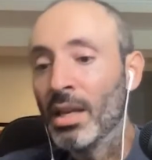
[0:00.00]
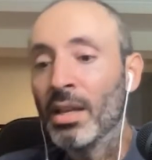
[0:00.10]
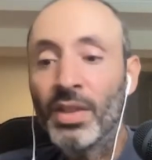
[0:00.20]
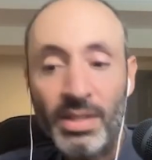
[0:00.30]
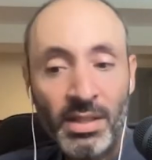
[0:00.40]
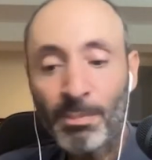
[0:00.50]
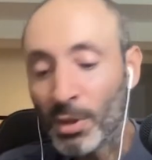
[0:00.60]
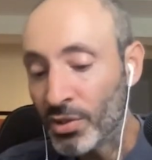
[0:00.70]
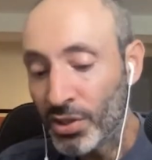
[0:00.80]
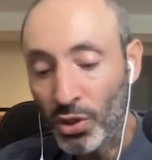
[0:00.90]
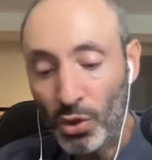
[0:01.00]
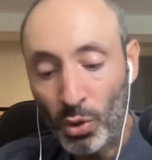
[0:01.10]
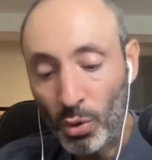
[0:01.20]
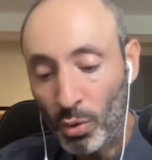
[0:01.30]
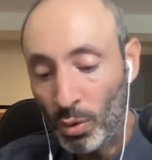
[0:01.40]
this is the person
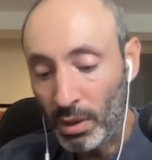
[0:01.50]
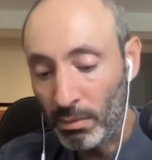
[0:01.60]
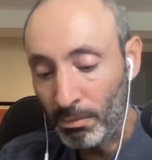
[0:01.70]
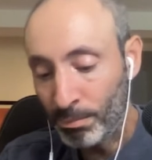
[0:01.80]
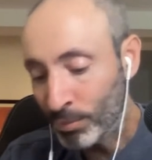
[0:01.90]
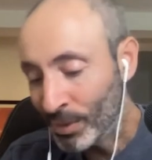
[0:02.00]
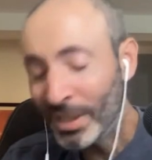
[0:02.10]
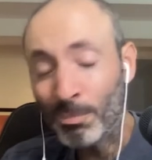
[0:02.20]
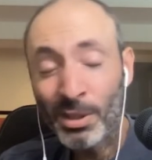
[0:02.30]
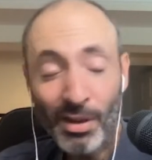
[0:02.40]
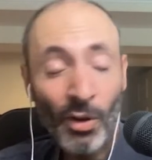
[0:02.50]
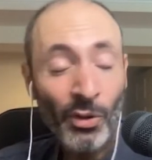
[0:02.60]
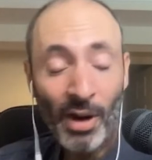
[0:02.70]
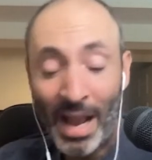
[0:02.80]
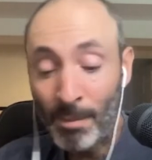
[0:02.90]
who really puts all
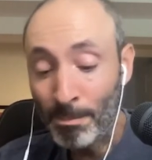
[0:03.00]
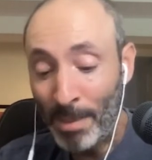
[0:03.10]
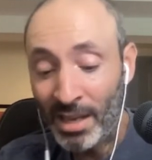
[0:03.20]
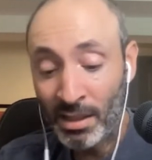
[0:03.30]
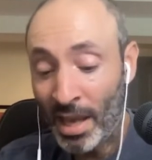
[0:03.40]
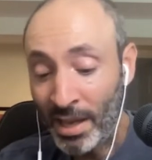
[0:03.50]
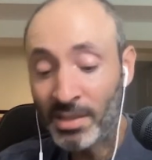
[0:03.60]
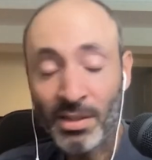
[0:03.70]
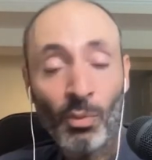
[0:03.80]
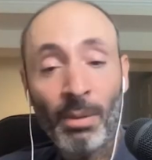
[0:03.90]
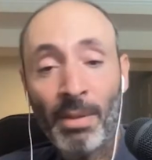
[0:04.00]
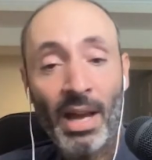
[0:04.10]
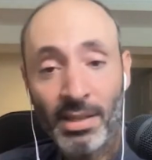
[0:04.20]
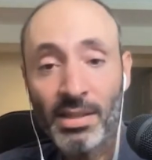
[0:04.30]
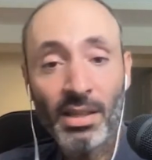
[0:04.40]
their eggs in one
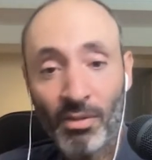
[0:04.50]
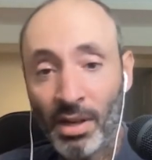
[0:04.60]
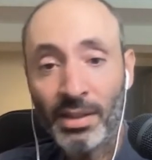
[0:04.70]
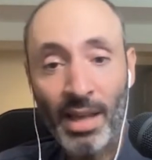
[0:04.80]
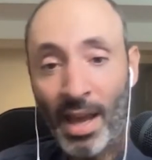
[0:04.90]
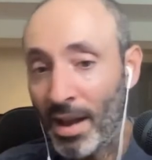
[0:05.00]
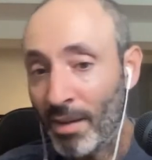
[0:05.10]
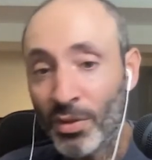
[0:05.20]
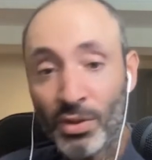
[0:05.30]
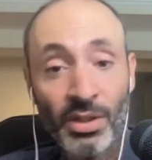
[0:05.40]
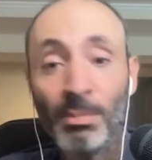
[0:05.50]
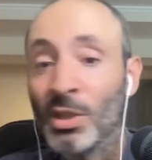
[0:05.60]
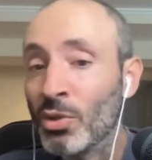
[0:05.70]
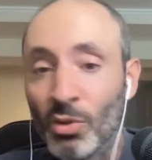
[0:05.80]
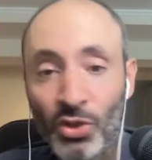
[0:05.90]
basket, right? They have their W
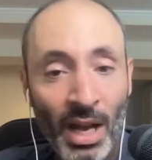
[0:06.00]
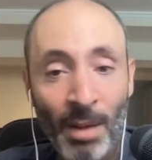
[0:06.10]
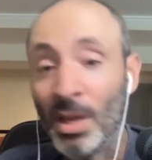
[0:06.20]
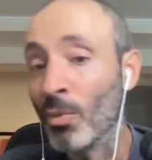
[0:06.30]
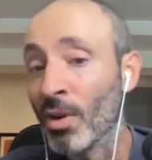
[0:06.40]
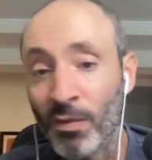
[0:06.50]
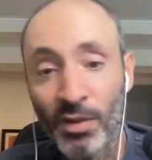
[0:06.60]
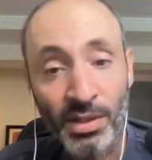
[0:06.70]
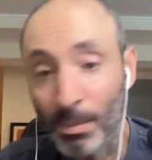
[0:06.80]
2 job, they work for some